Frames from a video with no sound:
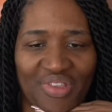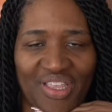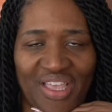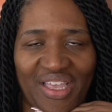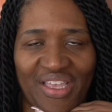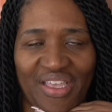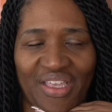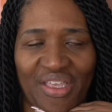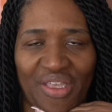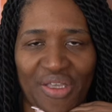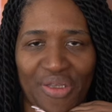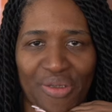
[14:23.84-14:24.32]

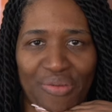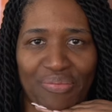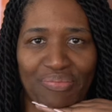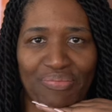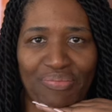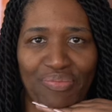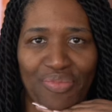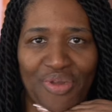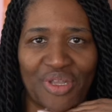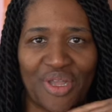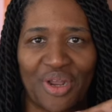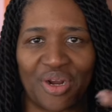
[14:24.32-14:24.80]
Thank you.
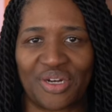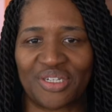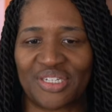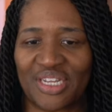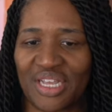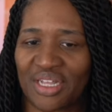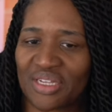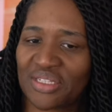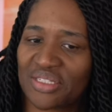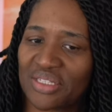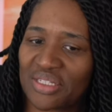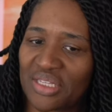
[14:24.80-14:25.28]
We are
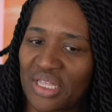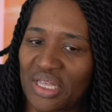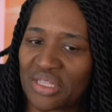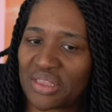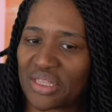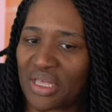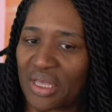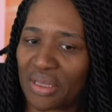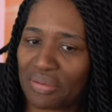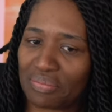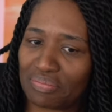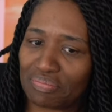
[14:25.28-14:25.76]
talented
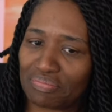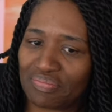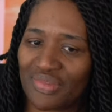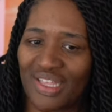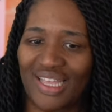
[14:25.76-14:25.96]
like that.